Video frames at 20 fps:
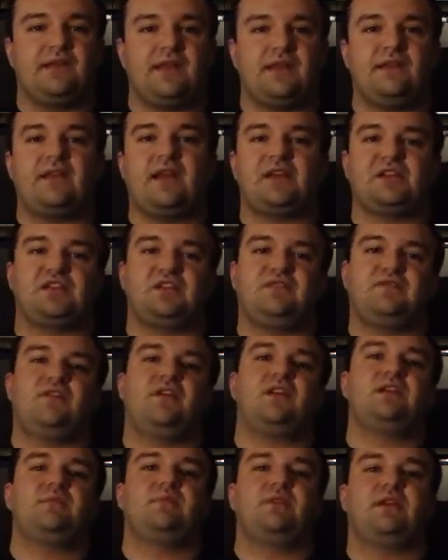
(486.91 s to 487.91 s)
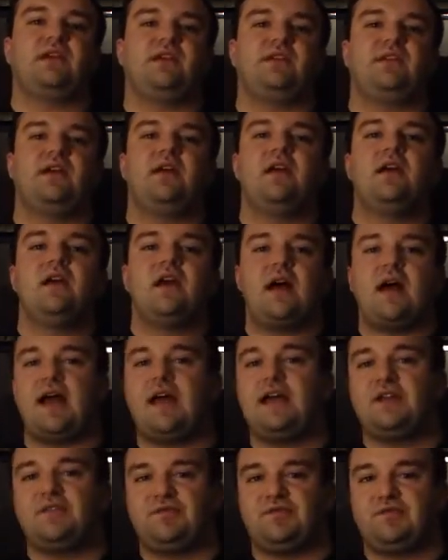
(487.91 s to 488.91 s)
And it's actually funny because
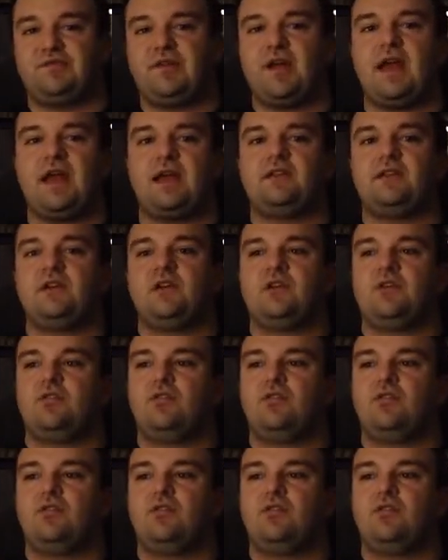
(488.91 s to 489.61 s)
I had a friend